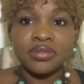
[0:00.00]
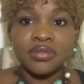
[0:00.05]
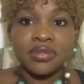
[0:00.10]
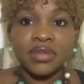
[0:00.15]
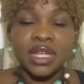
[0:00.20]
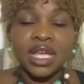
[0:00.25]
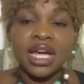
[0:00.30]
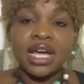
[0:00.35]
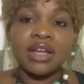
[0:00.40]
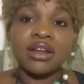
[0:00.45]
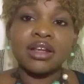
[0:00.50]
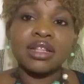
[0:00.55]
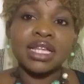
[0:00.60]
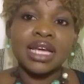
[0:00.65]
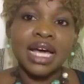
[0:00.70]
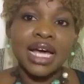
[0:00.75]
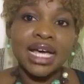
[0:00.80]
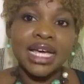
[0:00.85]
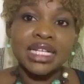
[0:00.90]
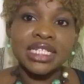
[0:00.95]
Another
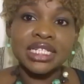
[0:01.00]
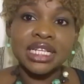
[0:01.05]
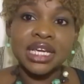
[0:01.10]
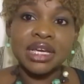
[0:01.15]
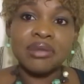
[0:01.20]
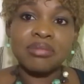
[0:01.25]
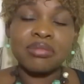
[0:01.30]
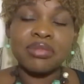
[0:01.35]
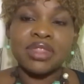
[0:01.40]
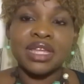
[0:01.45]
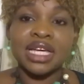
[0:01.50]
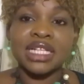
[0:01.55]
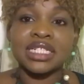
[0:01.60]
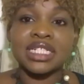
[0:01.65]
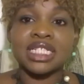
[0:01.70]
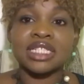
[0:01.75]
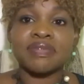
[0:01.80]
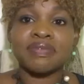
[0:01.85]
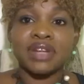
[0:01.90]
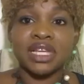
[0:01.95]
item that
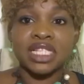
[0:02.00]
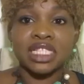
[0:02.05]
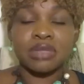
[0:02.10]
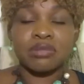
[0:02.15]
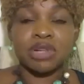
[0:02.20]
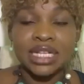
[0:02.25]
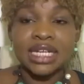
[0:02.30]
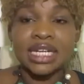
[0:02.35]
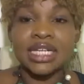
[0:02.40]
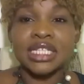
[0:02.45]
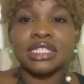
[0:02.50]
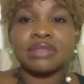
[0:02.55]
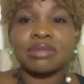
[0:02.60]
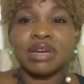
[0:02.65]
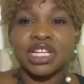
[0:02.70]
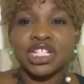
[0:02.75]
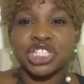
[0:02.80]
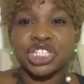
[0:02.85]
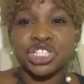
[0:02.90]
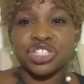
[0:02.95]
is flexible is my
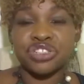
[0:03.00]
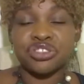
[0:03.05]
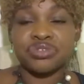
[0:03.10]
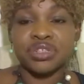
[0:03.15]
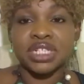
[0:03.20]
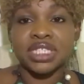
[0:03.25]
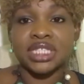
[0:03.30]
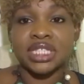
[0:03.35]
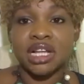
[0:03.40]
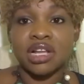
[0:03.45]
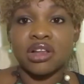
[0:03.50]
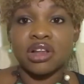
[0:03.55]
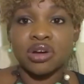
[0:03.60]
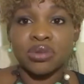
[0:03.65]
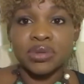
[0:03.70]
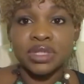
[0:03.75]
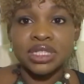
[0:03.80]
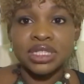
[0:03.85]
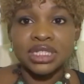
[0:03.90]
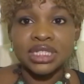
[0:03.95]
children's
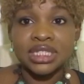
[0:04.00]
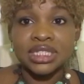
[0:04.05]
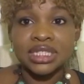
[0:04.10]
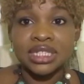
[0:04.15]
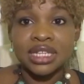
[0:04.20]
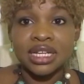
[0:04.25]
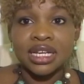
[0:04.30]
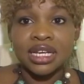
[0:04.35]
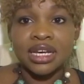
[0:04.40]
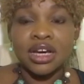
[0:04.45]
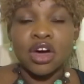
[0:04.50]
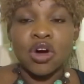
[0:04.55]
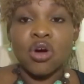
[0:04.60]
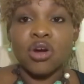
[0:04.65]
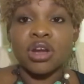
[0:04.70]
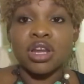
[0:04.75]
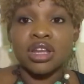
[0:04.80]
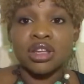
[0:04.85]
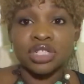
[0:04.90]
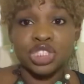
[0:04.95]
allowance or
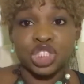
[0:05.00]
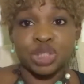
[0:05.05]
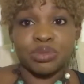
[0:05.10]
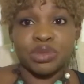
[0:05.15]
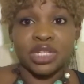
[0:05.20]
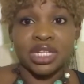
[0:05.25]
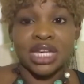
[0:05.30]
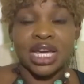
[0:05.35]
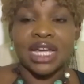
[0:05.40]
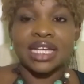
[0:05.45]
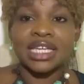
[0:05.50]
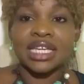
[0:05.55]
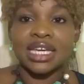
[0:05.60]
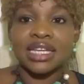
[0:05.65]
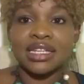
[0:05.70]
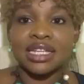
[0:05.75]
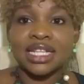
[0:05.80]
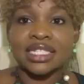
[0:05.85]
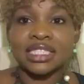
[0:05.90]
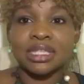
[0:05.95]
lunch money. Again,
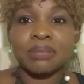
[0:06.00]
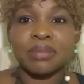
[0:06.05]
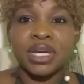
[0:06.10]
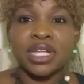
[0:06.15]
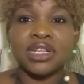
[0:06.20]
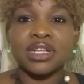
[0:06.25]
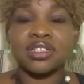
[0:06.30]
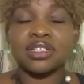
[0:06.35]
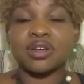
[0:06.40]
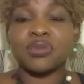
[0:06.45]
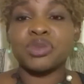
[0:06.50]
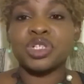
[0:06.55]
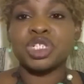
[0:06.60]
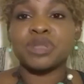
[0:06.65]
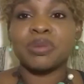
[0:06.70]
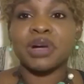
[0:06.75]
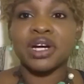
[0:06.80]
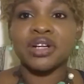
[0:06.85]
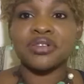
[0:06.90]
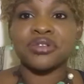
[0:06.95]
that's dependent on which
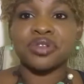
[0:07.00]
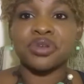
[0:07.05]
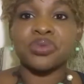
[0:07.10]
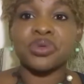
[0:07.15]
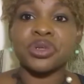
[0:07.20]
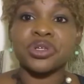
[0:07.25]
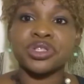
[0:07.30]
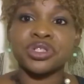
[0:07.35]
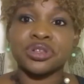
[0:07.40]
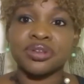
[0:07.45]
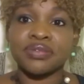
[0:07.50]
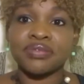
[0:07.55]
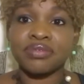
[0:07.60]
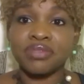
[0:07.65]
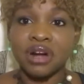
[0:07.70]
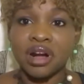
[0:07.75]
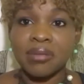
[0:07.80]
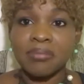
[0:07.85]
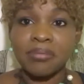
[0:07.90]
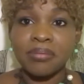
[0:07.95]
part of the world you're
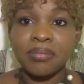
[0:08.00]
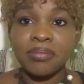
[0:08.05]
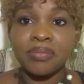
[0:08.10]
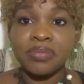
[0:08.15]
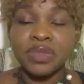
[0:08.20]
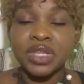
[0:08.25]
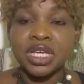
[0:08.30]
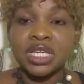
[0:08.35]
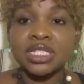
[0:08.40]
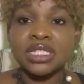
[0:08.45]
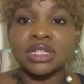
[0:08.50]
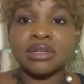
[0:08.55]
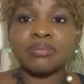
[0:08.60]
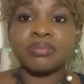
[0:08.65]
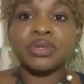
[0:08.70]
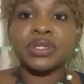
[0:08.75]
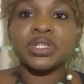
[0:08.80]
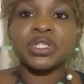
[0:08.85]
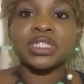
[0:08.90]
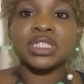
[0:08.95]
from. Some
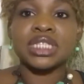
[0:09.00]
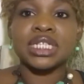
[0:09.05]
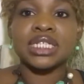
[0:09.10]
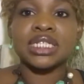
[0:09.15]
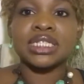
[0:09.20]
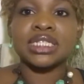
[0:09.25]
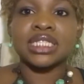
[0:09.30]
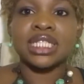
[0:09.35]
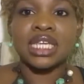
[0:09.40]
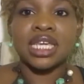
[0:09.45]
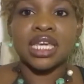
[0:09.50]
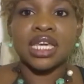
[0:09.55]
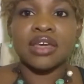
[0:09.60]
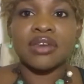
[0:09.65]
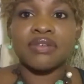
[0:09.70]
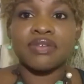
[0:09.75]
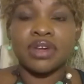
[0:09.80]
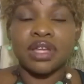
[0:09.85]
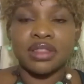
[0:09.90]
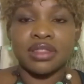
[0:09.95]
persons
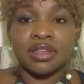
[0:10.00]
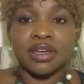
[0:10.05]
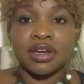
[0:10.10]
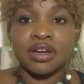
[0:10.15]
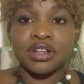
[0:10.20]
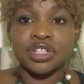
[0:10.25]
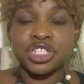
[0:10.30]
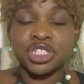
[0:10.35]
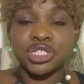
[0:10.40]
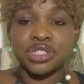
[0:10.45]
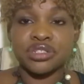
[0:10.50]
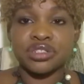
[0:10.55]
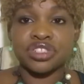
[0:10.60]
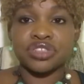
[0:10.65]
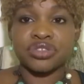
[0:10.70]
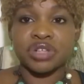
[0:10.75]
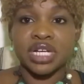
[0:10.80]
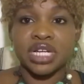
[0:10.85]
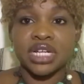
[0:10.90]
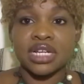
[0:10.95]
give their
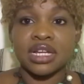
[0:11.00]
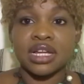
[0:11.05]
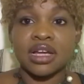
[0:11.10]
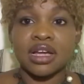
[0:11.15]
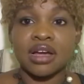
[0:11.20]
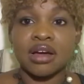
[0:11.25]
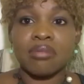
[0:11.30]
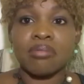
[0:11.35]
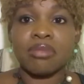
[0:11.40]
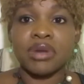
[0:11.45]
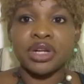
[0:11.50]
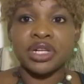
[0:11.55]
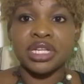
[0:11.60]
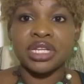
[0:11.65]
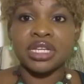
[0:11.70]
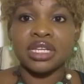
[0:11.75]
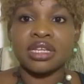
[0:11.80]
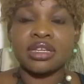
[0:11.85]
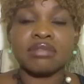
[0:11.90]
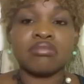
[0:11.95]
children
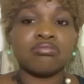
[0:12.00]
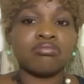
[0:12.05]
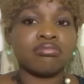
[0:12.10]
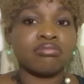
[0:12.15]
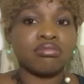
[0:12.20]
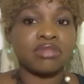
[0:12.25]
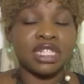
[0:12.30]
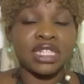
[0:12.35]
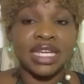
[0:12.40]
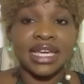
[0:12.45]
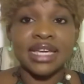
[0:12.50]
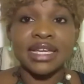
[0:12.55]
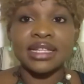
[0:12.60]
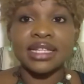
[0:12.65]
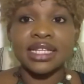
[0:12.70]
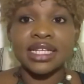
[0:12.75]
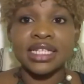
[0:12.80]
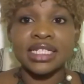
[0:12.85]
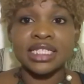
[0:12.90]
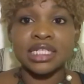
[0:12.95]
money
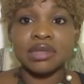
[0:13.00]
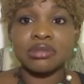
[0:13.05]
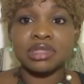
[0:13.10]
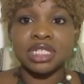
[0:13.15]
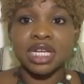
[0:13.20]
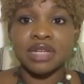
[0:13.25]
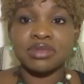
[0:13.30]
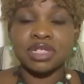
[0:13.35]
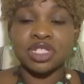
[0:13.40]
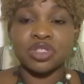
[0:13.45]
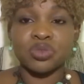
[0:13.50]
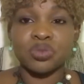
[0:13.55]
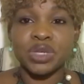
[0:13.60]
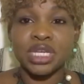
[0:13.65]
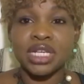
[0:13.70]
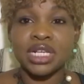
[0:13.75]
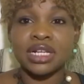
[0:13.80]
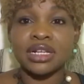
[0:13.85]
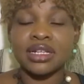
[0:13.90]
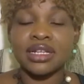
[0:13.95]
daily, sometimes it's
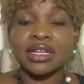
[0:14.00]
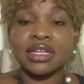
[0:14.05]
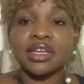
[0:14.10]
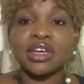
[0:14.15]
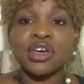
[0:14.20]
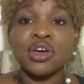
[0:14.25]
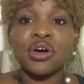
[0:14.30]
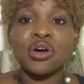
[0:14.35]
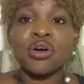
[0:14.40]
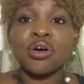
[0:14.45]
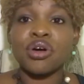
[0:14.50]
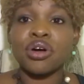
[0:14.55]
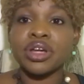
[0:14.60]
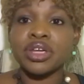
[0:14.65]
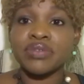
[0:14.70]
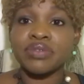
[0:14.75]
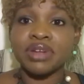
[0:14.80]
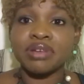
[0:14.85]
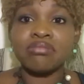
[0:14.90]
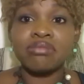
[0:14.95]
weekly or
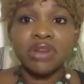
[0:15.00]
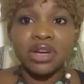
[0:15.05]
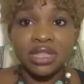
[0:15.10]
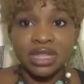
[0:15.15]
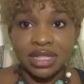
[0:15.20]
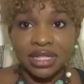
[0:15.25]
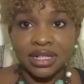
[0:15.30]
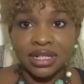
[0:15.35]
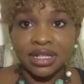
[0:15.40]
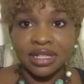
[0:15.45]
even monthly.